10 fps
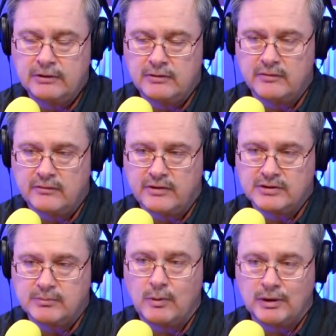the
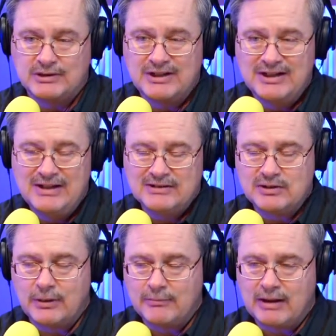reverse mortgage.
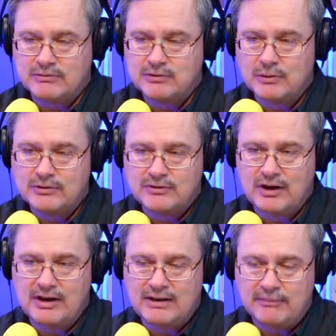So I'm sort of
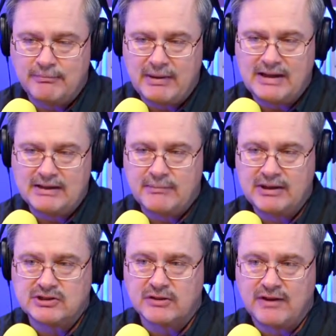trying to paint the
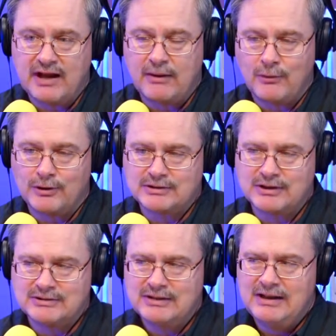picture of how it works,
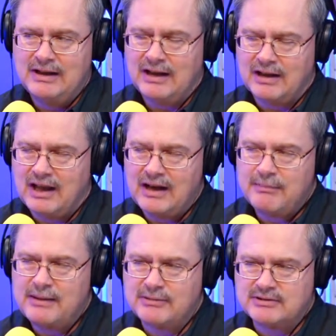because a lot
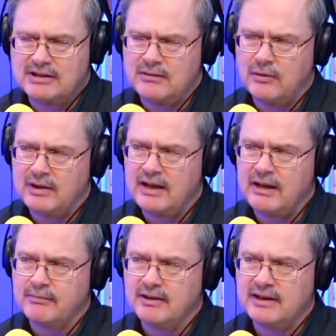of people say, okay,
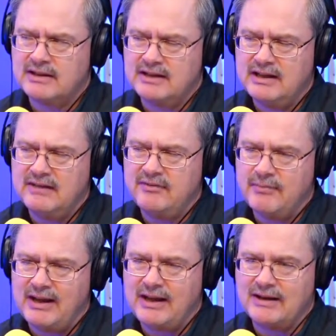I'm going to get to live in
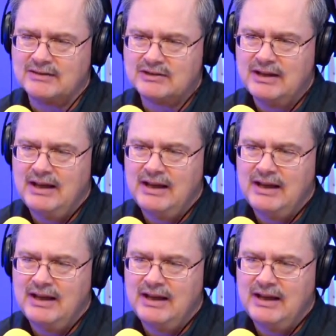my house